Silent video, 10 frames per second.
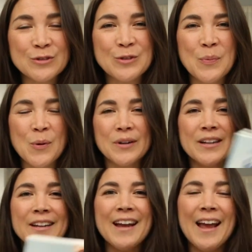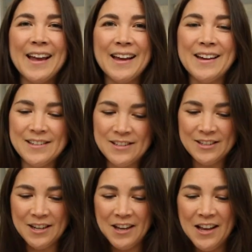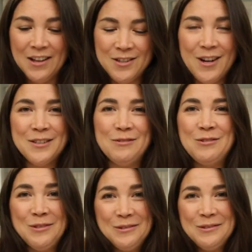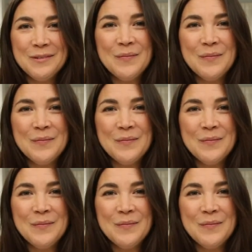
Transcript: for supporting, and I'll talk to you soon.